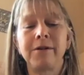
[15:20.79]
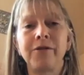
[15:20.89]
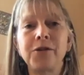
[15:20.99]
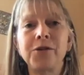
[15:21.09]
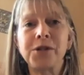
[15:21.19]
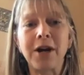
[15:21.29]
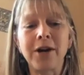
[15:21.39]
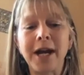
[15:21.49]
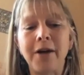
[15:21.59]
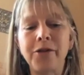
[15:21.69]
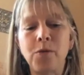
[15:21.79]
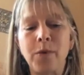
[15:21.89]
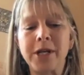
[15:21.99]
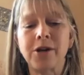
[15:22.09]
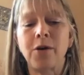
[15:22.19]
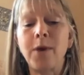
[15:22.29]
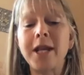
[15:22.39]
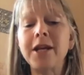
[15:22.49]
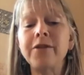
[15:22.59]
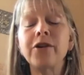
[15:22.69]
for staring out the window
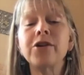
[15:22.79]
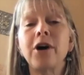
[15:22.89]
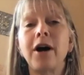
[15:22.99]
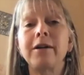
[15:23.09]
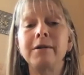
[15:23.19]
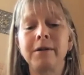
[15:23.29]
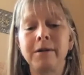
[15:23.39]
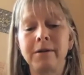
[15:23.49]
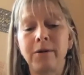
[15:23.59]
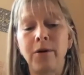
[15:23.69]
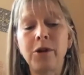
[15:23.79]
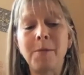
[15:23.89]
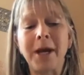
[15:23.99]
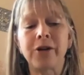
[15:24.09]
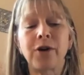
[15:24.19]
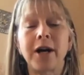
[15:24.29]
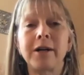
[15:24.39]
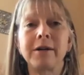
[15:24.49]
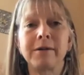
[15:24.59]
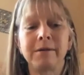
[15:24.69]
waiting for dawn, or the mail truck,
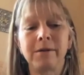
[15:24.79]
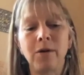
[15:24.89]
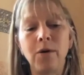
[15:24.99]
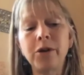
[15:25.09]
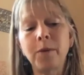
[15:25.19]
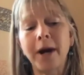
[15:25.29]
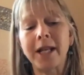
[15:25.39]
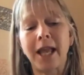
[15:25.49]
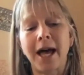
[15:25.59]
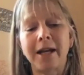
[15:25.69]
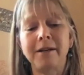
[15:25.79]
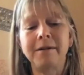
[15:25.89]
or the right line,